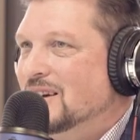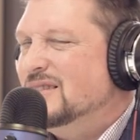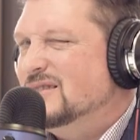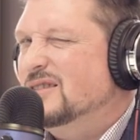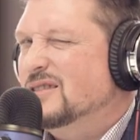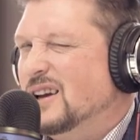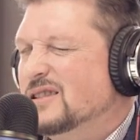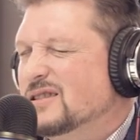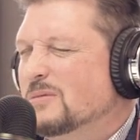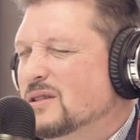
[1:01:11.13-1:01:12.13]
uh, okay,
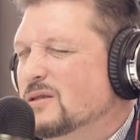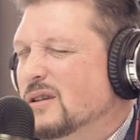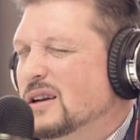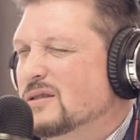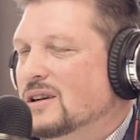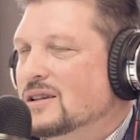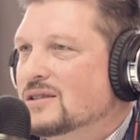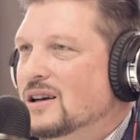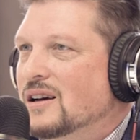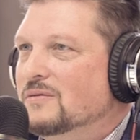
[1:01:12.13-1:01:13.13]
some of the Duran Duran
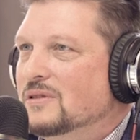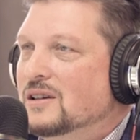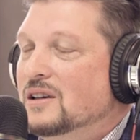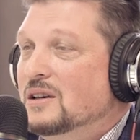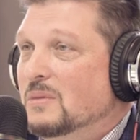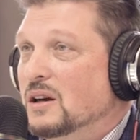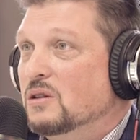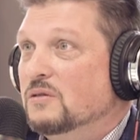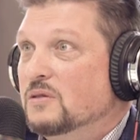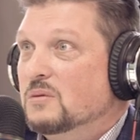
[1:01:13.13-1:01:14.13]
stuff and my
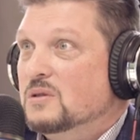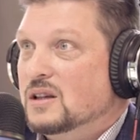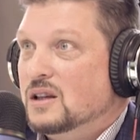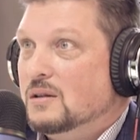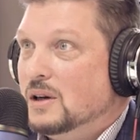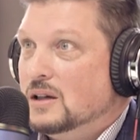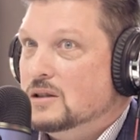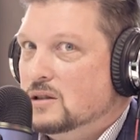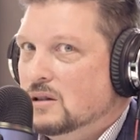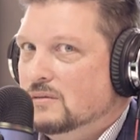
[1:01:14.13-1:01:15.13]
girlfriend was into
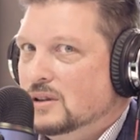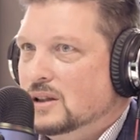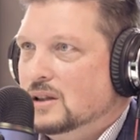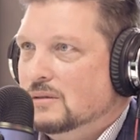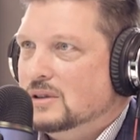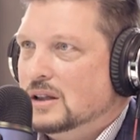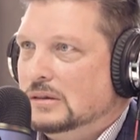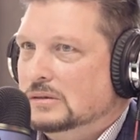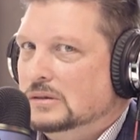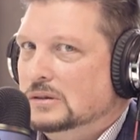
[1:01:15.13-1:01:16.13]
Bon Jovi, and I'm oh, like,
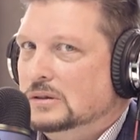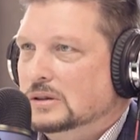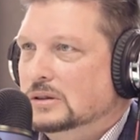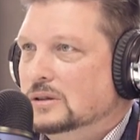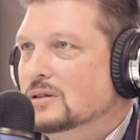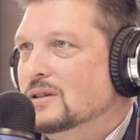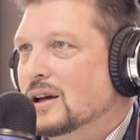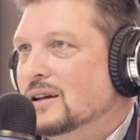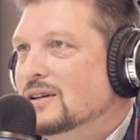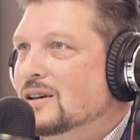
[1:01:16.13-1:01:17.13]
yeah. Mm, yeah. okay,
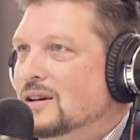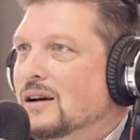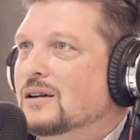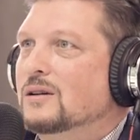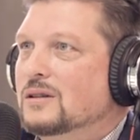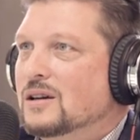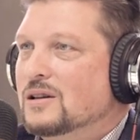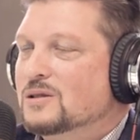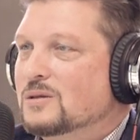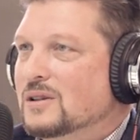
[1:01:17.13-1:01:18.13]
yeah. I'll go to the
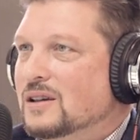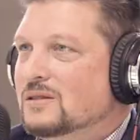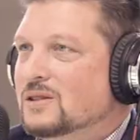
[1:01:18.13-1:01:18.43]
concert with you.